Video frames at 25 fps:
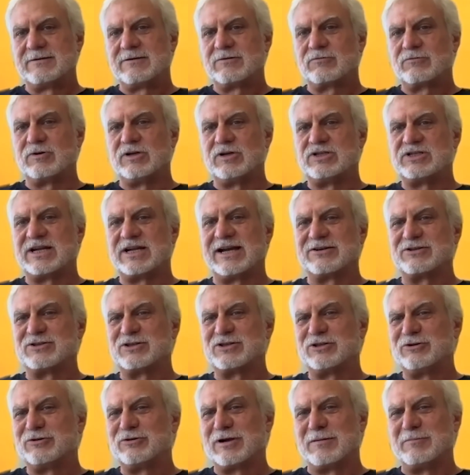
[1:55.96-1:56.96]
reach out
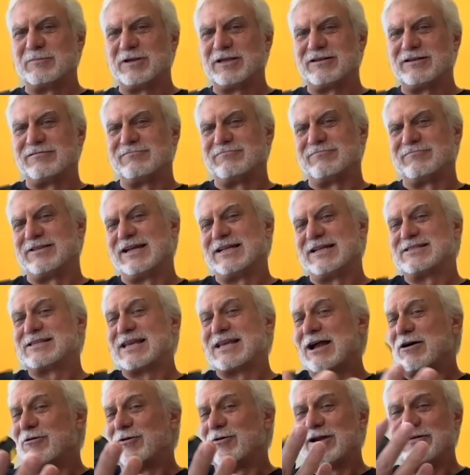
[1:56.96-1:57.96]
to. I mean, that's
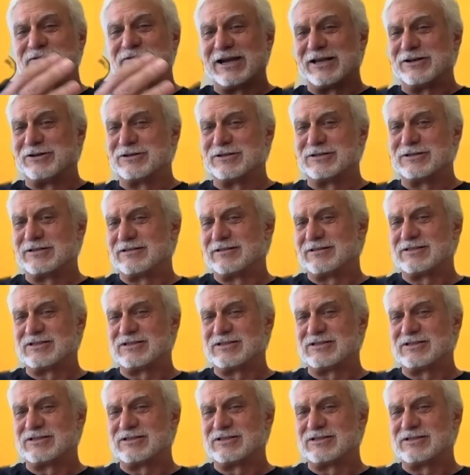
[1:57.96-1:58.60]
how I've gotten